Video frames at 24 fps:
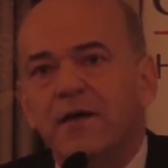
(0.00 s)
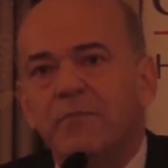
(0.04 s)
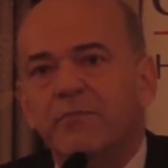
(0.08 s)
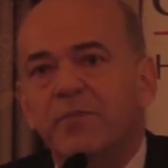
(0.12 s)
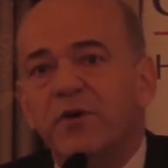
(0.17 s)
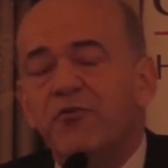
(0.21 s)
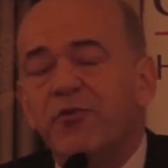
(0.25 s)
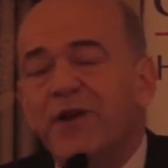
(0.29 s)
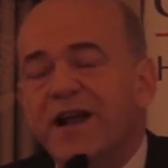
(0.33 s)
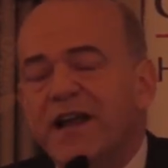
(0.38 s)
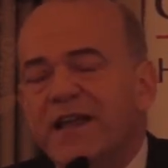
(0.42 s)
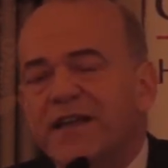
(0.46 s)

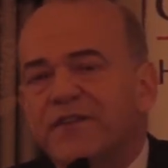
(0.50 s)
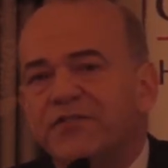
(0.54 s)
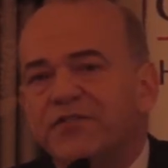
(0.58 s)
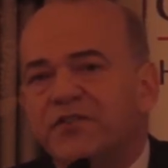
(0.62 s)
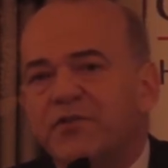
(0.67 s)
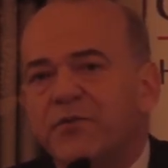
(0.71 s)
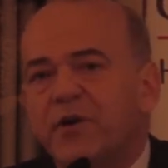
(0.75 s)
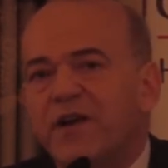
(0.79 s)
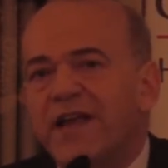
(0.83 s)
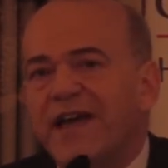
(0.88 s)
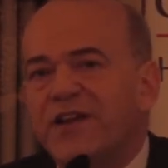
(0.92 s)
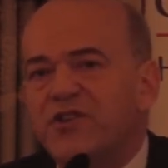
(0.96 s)
But really it's
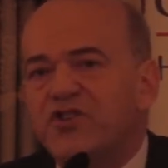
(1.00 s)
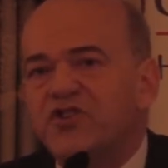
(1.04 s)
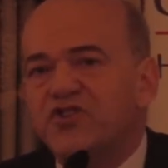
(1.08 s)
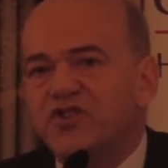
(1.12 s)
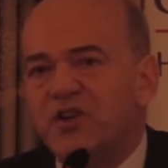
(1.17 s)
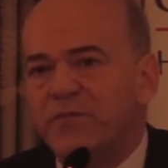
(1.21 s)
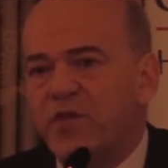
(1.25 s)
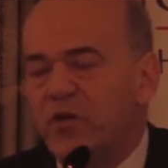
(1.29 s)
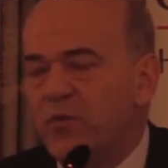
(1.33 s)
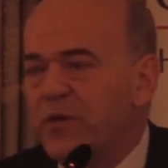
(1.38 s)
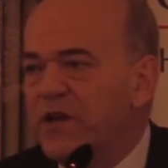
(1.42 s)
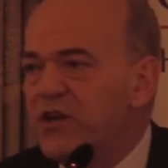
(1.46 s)
a
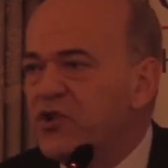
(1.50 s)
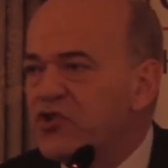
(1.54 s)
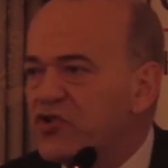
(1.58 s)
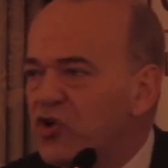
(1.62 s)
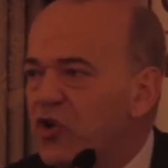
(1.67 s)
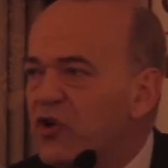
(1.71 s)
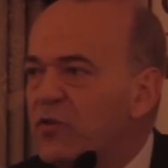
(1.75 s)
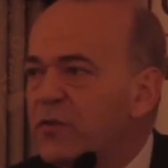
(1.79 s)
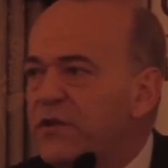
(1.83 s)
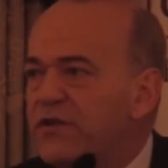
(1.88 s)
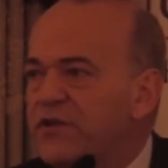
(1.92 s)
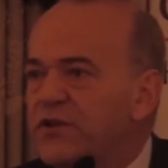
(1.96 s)
relationship that we
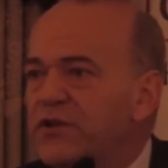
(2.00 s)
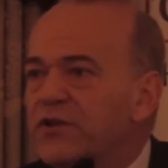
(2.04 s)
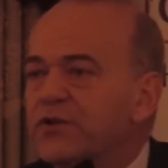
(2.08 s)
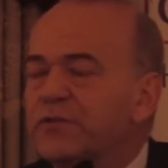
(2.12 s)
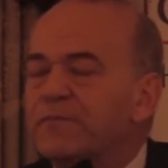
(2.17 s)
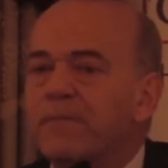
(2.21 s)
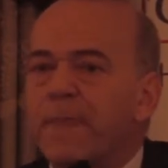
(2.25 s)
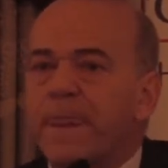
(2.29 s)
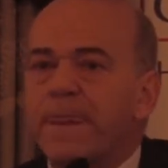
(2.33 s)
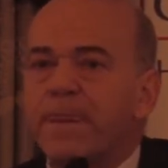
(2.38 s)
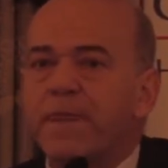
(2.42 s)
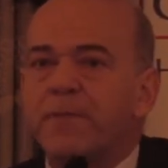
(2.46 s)
enjoy with you,
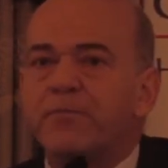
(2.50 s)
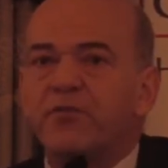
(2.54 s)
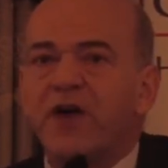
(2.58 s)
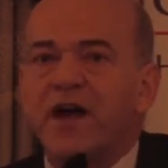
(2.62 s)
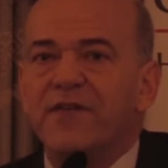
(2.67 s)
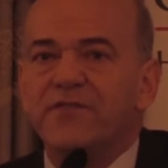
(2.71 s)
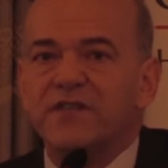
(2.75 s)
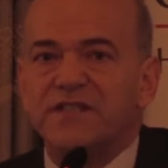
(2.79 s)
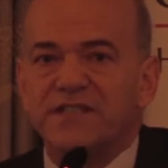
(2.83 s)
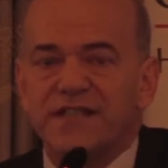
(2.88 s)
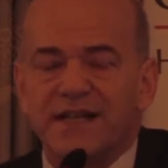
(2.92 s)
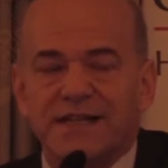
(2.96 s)
the
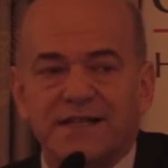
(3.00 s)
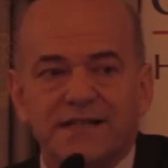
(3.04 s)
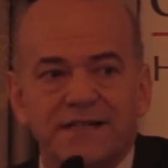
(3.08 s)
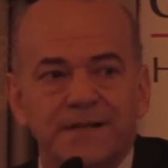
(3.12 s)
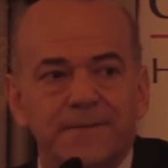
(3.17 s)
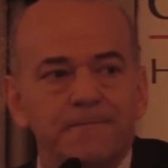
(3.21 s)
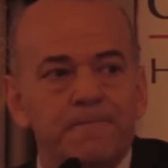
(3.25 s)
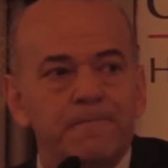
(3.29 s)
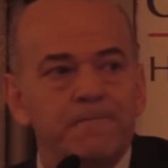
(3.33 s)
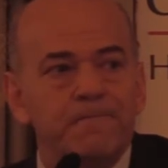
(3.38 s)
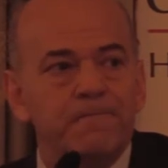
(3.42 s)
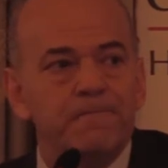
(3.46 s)
private sector.
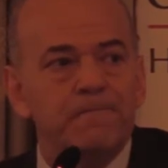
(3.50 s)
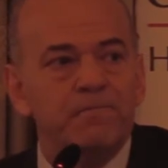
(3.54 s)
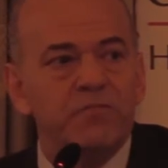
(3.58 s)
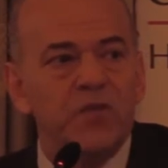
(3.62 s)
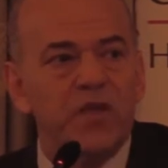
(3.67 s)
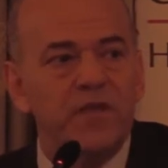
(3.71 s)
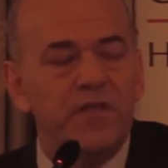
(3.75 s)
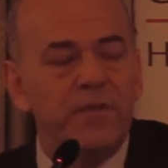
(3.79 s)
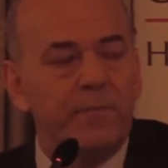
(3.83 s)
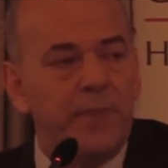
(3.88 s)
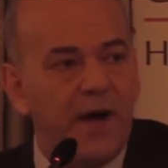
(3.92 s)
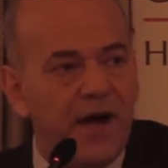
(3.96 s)

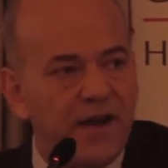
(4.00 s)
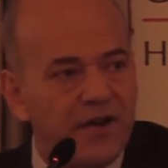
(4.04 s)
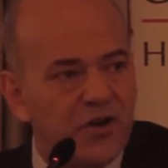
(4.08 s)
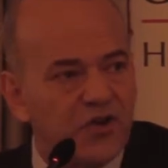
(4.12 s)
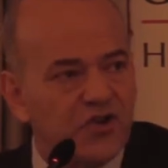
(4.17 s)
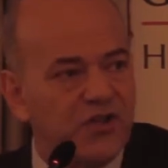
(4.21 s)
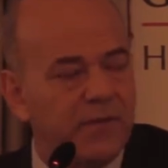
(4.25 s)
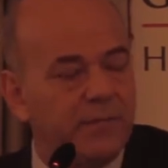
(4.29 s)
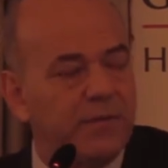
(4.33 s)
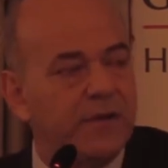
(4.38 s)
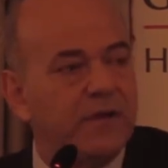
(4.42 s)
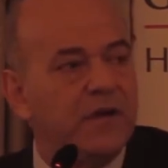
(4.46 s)
The
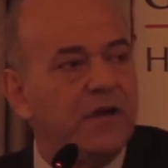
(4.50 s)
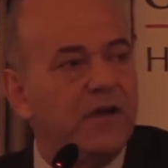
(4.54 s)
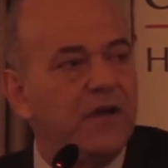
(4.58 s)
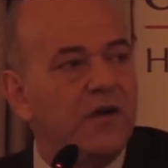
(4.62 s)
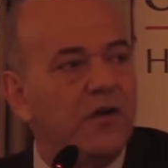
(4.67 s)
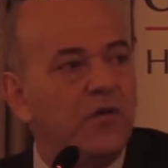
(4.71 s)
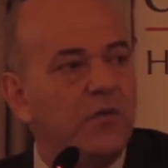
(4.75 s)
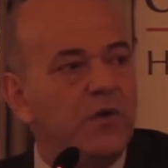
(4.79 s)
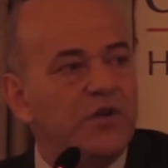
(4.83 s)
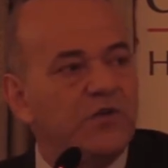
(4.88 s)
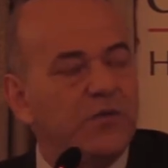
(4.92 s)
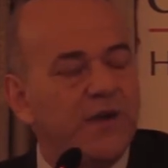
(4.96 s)
partnership
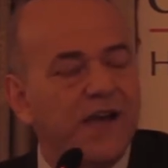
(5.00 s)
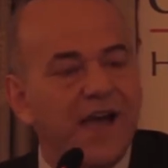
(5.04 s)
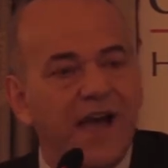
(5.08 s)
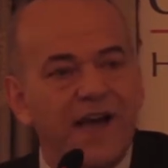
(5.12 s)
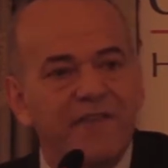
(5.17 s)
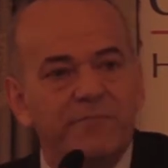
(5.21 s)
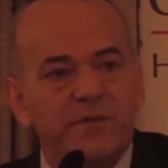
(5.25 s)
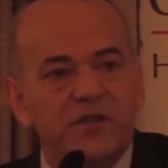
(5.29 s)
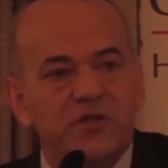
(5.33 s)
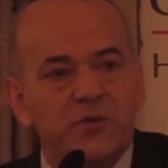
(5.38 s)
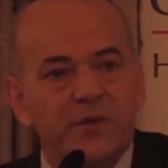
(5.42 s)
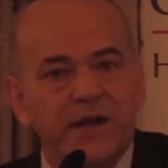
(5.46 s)
which we
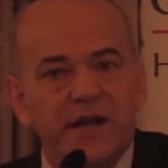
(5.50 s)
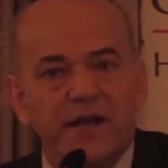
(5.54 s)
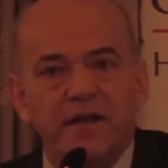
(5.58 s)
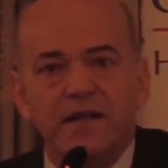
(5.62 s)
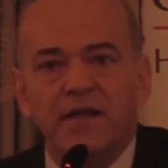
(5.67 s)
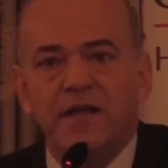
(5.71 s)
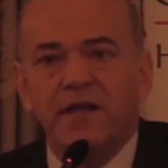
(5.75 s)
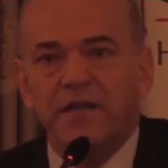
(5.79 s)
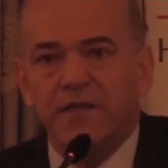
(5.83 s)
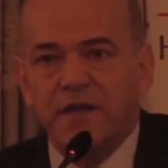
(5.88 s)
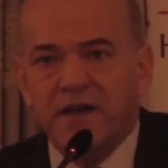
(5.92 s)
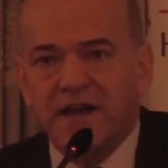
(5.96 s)
have
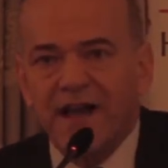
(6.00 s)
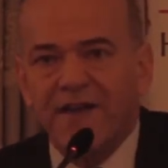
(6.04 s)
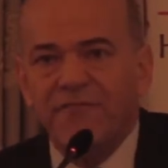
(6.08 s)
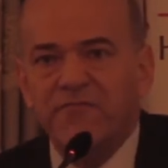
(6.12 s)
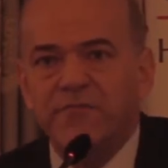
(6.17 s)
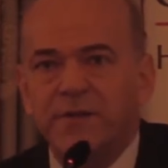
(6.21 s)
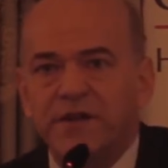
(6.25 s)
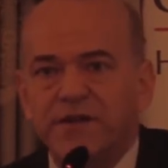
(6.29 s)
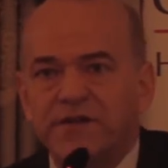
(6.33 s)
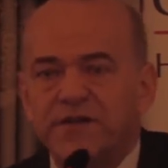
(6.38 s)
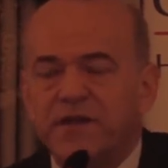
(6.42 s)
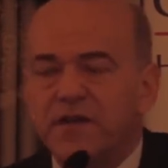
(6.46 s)
between the
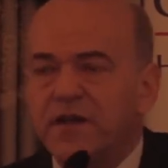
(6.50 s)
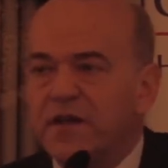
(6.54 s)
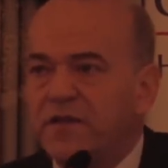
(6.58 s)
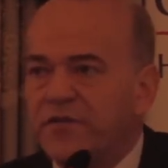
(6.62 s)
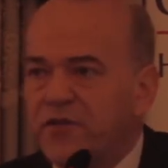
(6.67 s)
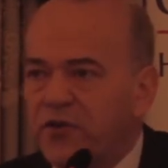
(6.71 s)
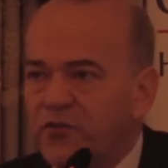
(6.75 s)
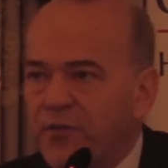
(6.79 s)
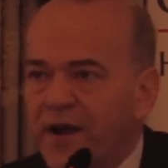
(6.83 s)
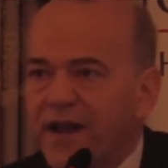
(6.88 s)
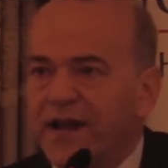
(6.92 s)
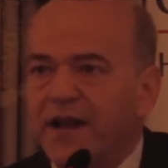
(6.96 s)
government,
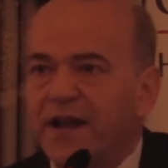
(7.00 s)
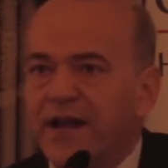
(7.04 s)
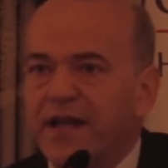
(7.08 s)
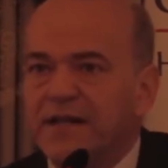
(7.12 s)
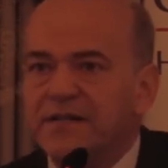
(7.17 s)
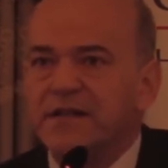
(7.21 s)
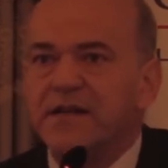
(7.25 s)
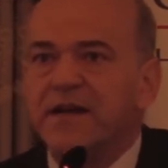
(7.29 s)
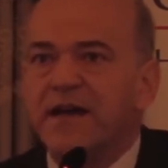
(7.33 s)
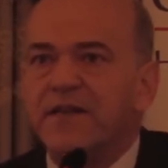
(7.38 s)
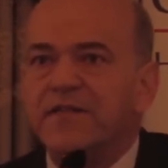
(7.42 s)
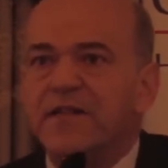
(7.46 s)
the
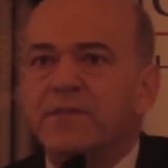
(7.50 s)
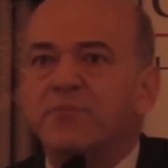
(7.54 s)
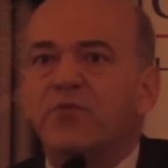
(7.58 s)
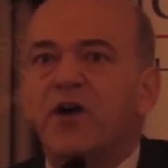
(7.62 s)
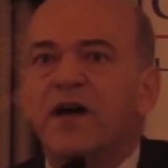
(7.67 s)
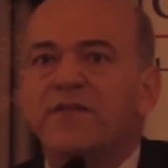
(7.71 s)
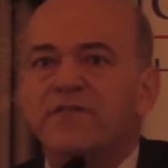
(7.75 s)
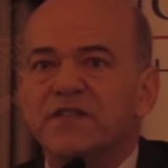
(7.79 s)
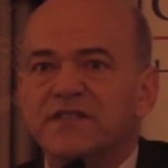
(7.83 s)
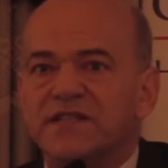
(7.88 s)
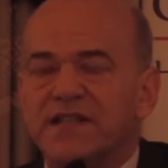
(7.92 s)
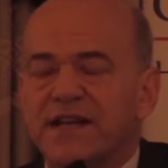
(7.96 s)
regulator and the
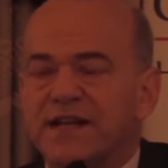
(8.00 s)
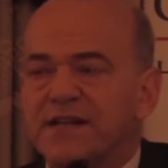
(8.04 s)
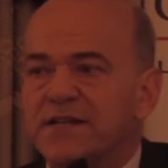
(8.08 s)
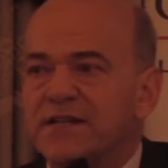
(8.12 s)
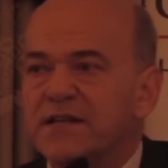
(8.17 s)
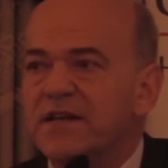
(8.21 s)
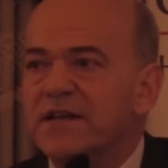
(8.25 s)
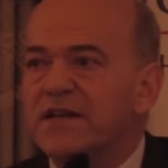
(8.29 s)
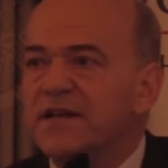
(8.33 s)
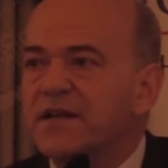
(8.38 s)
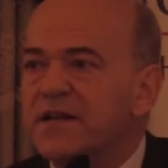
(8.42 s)
private sector.